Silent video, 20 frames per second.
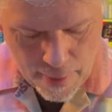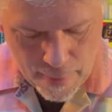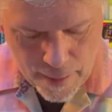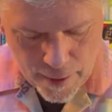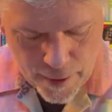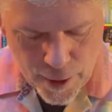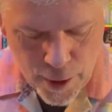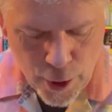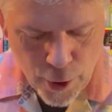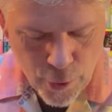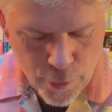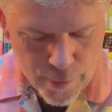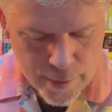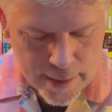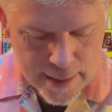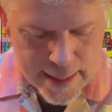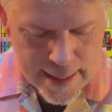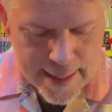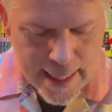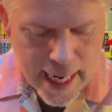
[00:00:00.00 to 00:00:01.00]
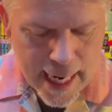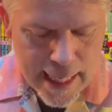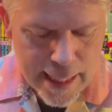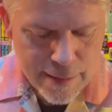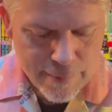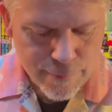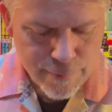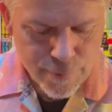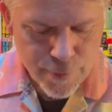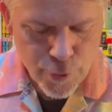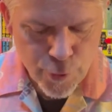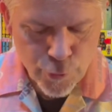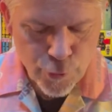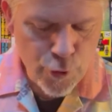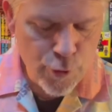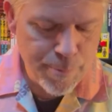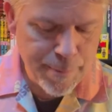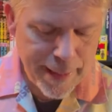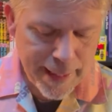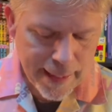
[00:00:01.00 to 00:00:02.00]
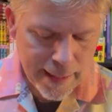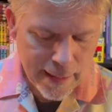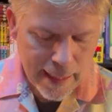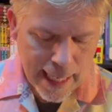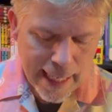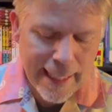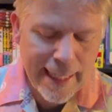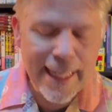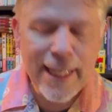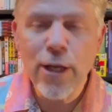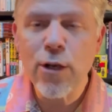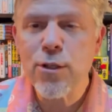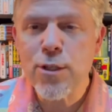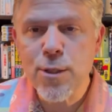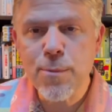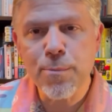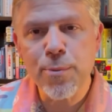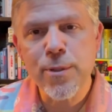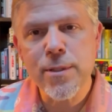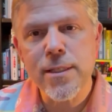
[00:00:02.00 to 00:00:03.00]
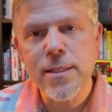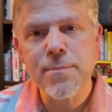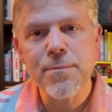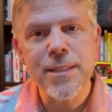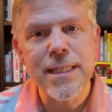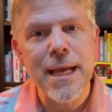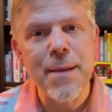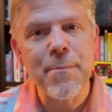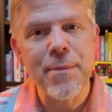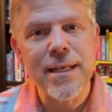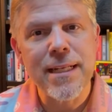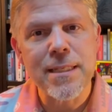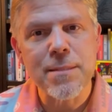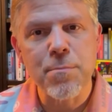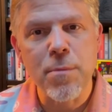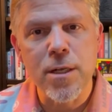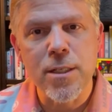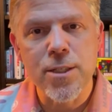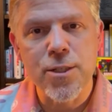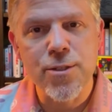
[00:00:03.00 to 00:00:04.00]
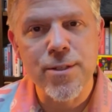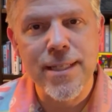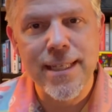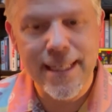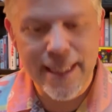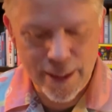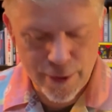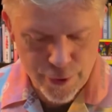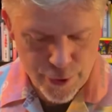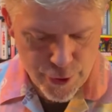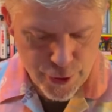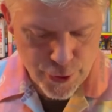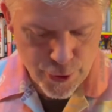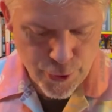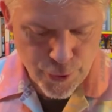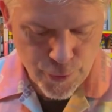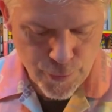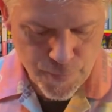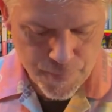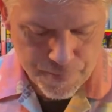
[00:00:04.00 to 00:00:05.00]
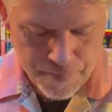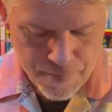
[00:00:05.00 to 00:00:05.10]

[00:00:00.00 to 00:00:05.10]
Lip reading: This kind of grouping, and he also put some Japanese monsters in here too.